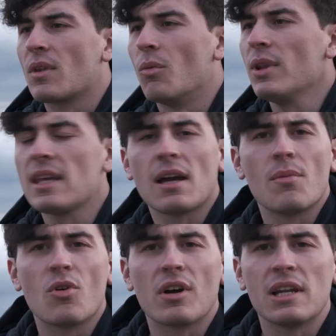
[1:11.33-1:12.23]
One thing
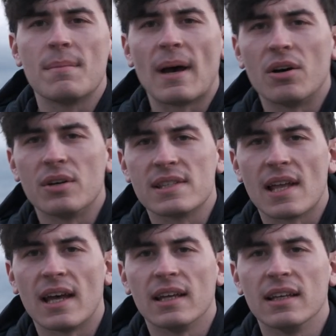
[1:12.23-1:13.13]
I'm worried about is
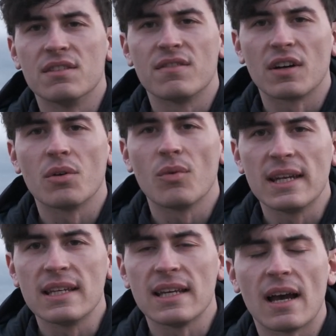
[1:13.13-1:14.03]
that it's very
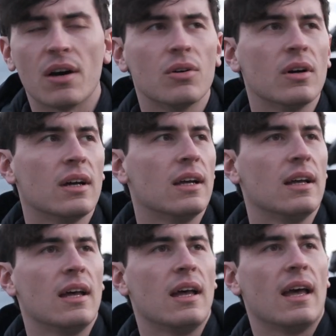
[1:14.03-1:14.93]
windy out
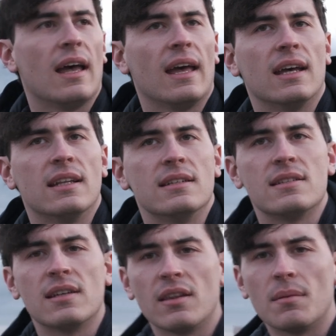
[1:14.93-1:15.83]
and
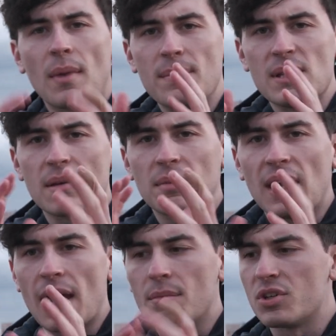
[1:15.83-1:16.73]
there might be some
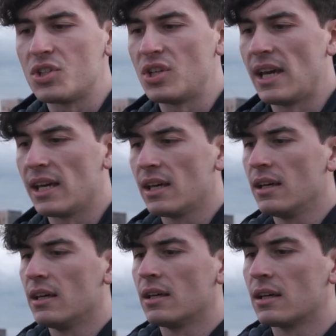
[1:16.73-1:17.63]
camera shake
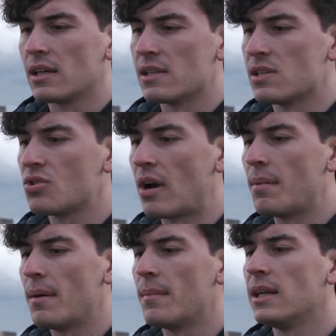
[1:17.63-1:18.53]
because the
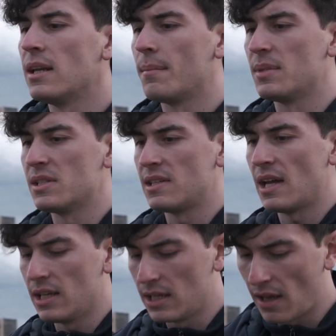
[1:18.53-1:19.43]
tripod might not be
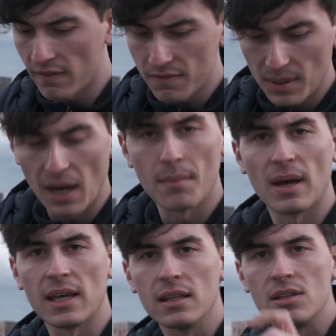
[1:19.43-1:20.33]
steady enough, but I
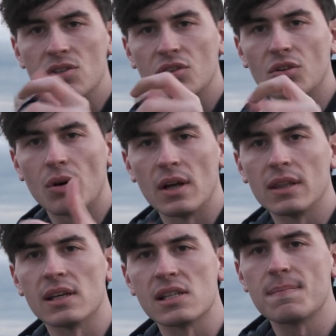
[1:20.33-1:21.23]
might screw
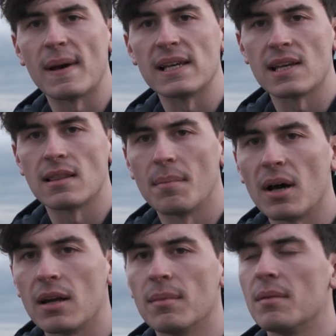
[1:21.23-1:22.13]
on the spikes at the
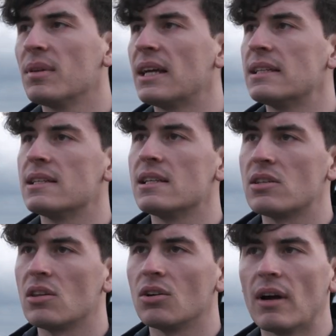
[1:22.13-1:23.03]
bottom and plant it
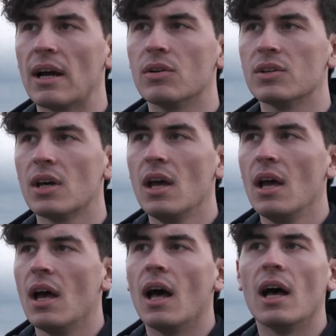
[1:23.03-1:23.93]
into the ground
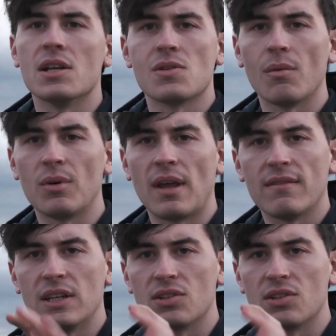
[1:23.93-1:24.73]
so I won't have any